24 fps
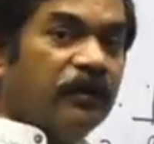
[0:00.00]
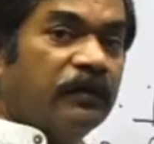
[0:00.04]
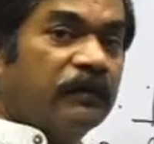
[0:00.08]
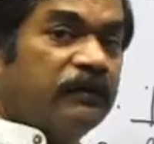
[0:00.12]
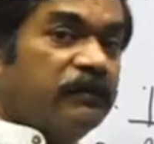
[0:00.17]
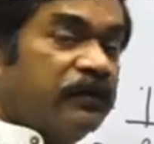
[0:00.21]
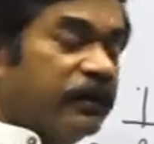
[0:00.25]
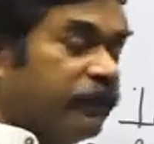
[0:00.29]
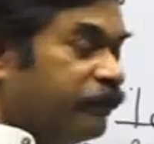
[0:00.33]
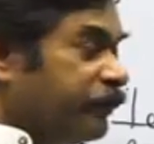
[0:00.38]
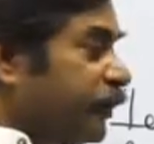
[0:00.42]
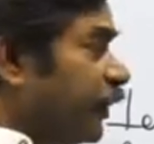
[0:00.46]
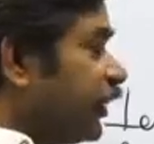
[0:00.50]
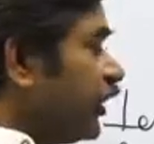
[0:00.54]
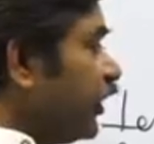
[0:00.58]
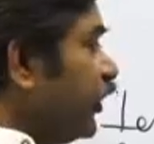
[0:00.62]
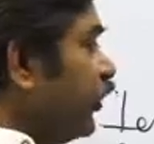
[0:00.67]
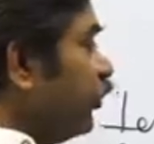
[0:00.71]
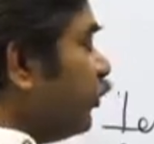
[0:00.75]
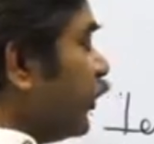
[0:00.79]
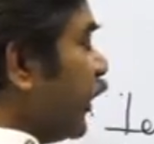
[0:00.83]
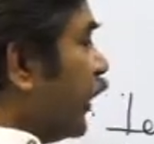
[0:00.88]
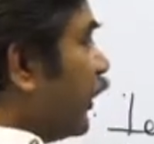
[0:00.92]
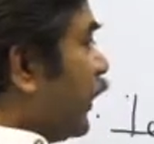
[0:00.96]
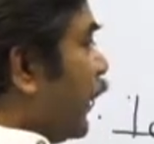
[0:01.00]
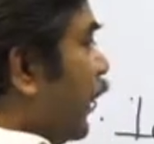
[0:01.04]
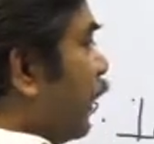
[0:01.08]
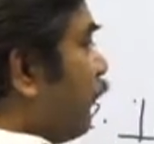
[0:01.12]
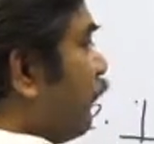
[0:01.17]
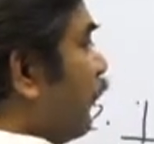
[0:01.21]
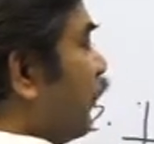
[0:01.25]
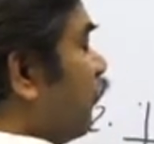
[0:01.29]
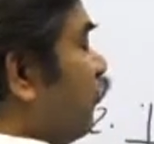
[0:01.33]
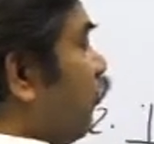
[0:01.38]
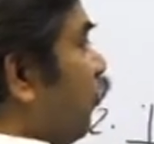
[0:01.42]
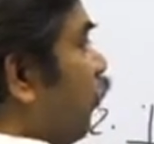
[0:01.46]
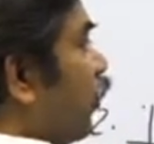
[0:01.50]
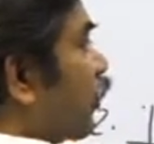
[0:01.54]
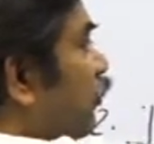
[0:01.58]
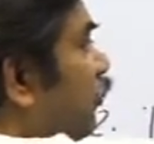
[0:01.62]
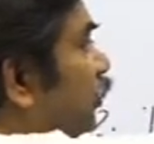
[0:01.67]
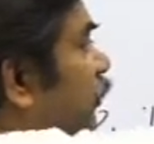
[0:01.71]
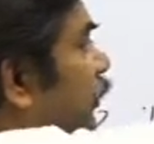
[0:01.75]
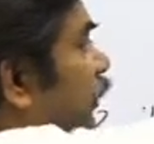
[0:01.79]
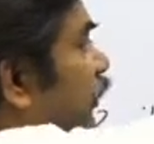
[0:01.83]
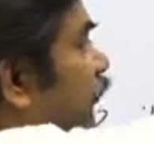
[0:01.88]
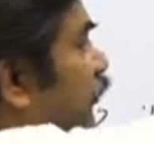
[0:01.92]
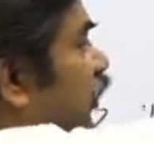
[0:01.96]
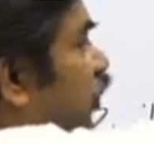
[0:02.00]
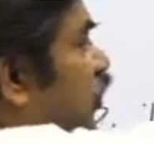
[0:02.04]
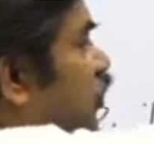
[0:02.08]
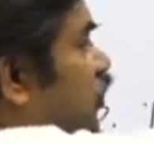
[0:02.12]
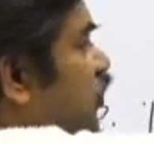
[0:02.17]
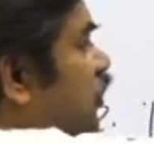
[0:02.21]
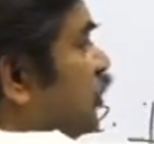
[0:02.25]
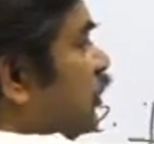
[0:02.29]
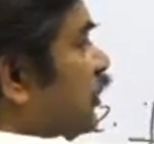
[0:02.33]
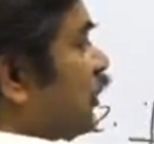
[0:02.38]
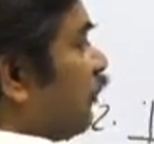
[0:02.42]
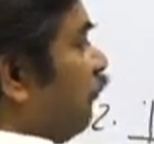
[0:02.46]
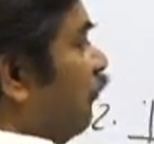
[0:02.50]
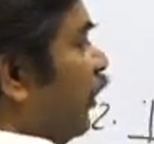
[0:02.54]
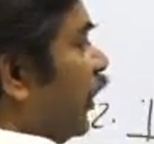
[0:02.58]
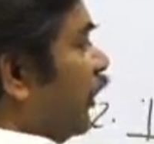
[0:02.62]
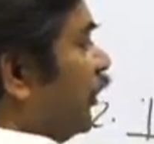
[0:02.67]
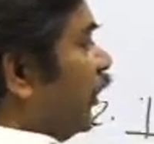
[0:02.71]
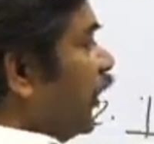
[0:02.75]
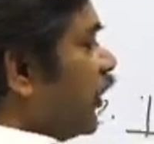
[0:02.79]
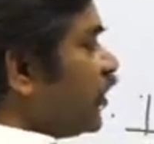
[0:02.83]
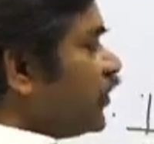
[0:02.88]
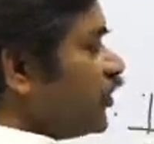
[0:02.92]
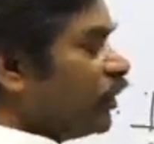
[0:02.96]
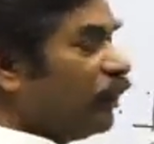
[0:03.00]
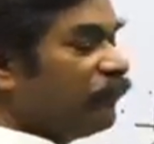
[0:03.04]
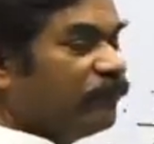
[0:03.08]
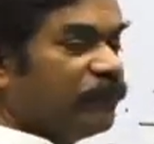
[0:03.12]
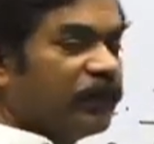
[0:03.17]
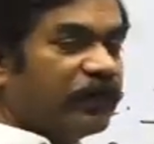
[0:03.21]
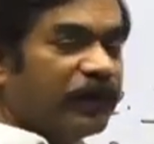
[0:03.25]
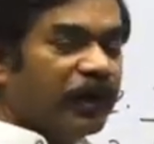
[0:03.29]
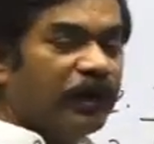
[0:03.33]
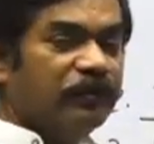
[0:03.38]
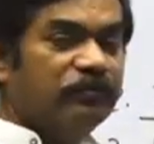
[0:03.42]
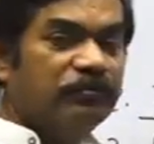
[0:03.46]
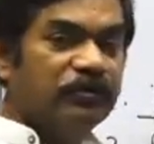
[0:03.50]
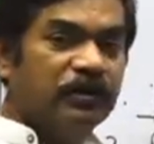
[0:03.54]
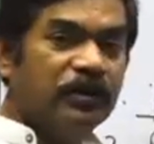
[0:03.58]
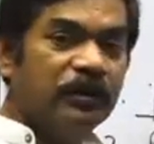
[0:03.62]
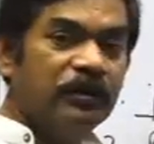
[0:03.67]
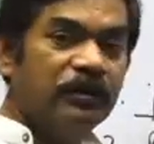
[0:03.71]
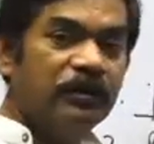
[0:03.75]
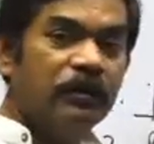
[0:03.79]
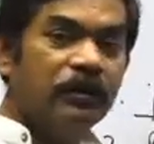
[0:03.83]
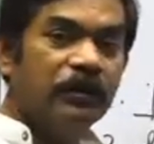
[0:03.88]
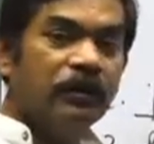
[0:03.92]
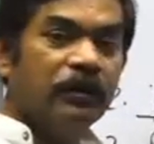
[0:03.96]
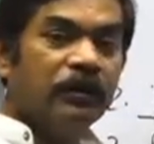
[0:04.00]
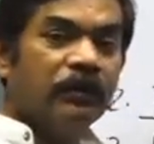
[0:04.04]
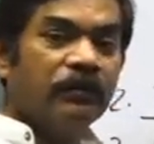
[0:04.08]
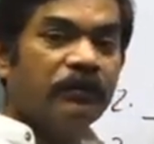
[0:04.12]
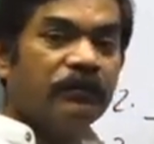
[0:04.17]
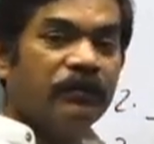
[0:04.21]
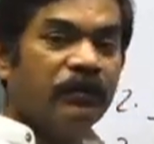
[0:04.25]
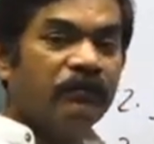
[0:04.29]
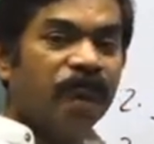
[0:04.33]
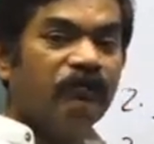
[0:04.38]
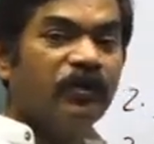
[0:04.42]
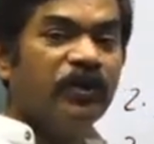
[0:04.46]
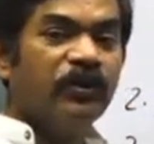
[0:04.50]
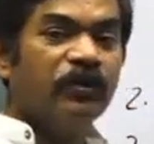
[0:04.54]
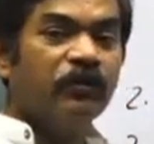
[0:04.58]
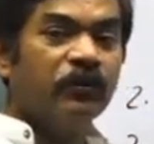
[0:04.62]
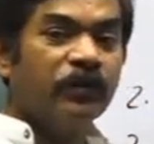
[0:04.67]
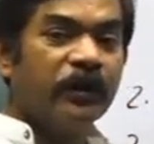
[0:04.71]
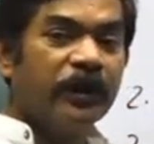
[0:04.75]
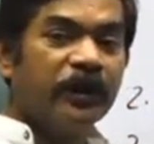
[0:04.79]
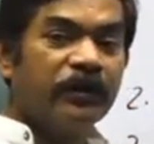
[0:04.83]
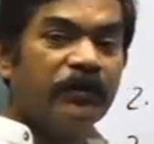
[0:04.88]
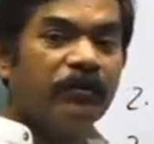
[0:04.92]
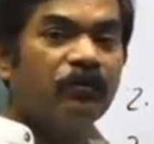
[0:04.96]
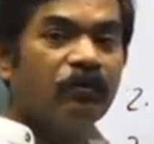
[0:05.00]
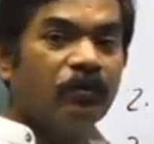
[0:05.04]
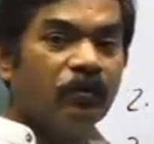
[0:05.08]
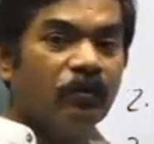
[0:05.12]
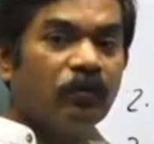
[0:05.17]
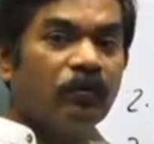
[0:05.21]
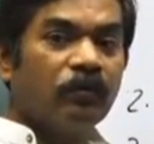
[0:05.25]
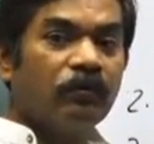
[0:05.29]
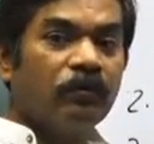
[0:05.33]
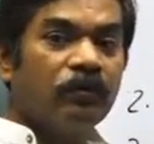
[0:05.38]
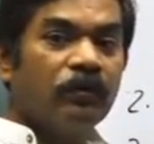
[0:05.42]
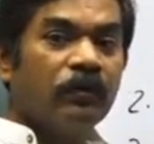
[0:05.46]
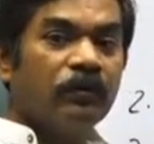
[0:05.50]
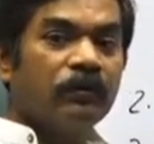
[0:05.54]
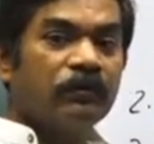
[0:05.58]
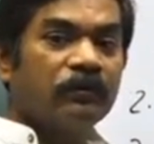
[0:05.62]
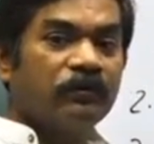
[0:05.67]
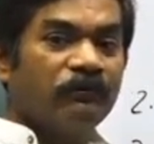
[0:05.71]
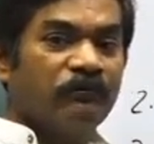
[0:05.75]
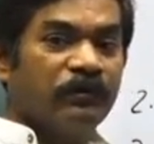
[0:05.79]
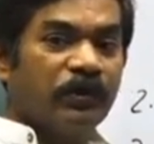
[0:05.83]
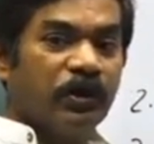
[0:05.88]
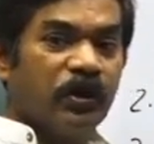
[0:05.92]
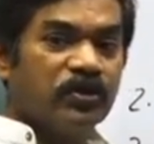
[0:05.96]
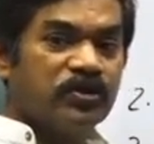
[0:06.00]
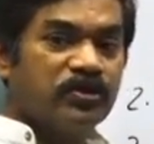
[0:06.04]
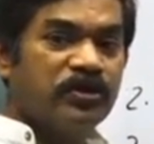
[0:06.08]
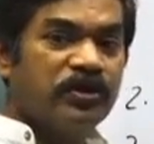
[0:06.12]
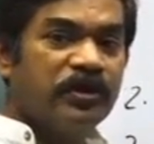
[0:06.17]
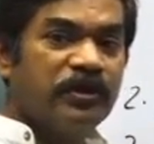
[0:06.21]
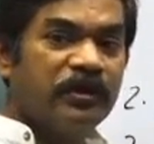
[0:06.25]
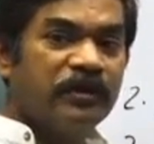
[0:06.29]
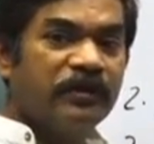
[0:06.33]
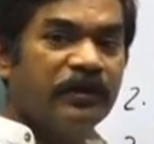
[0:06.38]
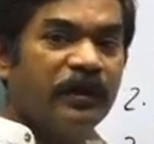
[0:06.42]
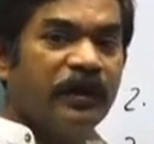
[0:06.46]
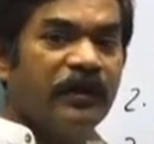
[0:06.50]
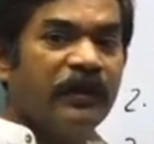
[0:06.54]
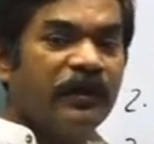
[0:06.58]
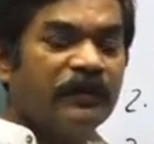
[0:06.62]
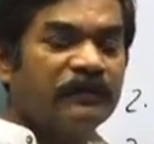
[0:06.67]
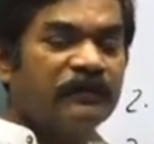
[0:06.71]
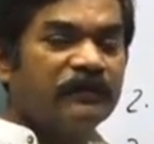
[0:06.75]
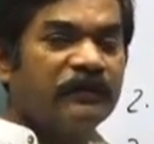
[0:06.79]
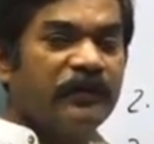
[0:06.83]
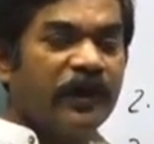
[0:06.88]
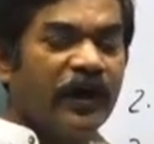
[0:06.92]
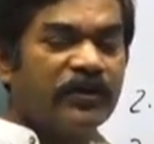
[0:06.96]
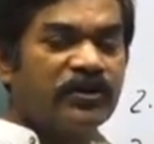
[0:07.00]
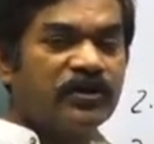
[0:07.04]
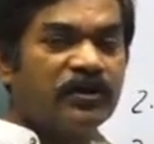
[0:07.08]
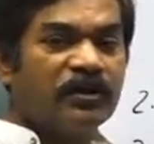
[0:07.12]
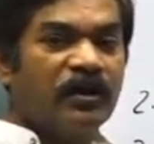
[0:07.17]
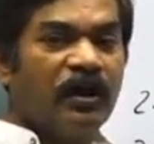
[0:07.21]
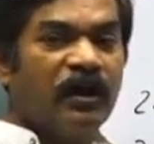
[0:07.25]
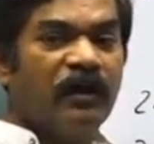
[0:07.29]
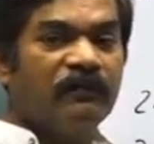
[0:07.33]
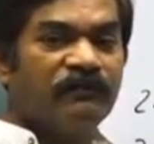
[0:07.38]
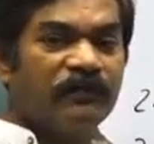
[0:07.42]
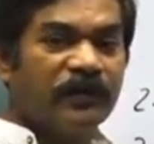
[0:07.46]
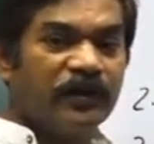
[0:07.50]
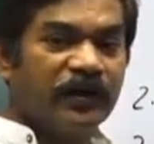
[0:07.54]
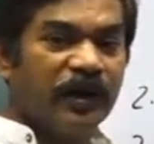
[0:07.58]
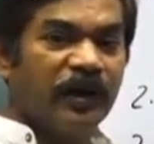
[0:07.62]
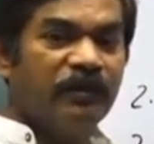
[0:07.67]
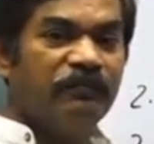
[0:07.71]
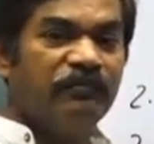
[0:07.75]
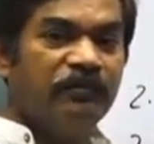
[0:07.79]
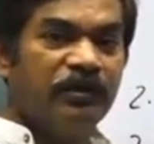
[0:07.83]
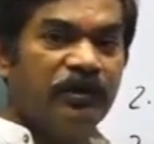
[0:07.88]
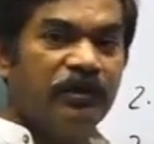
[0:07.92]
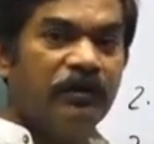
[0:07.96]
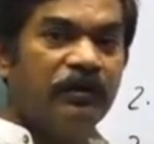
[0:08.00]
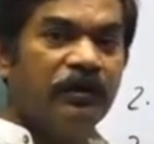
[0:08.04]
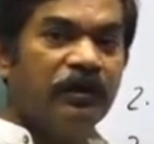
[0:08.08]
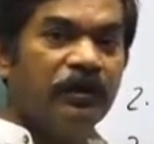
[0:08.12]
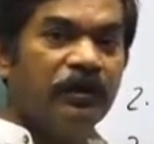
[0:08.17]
Separately, you can calculate what will be the velocity in the Y direction after time t. Then when you get to know the velocity in the X direction after time t